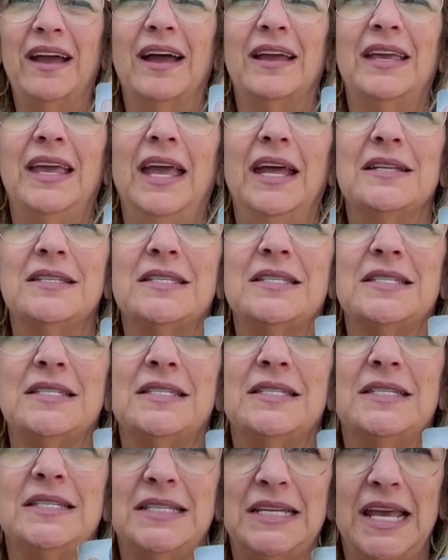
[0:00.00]
I can't
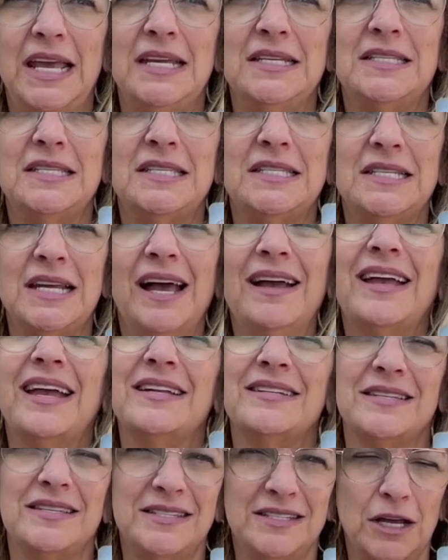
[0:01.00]
stay stuck
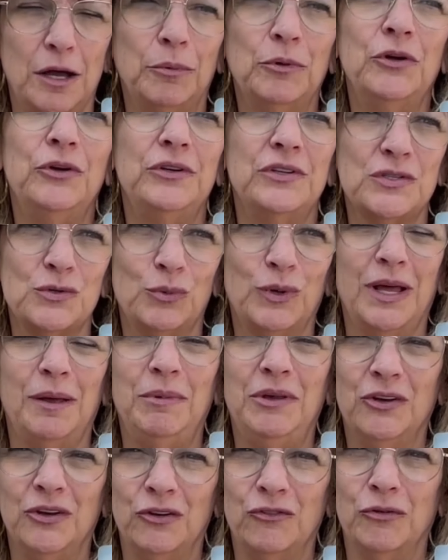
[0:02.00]
and stubborn, is what I'm
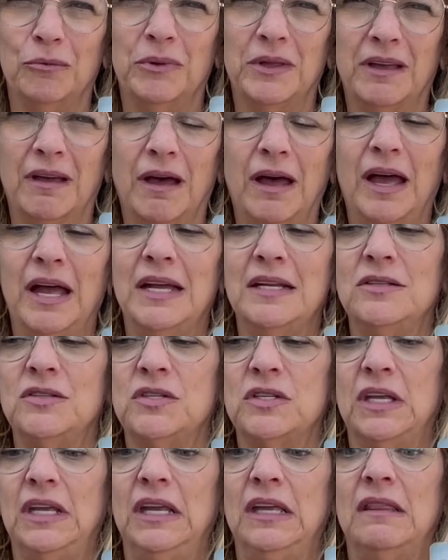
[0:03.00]
hearing from the
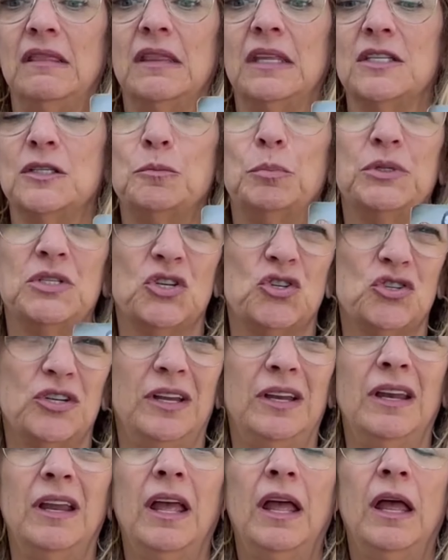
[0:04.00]
guides, in this position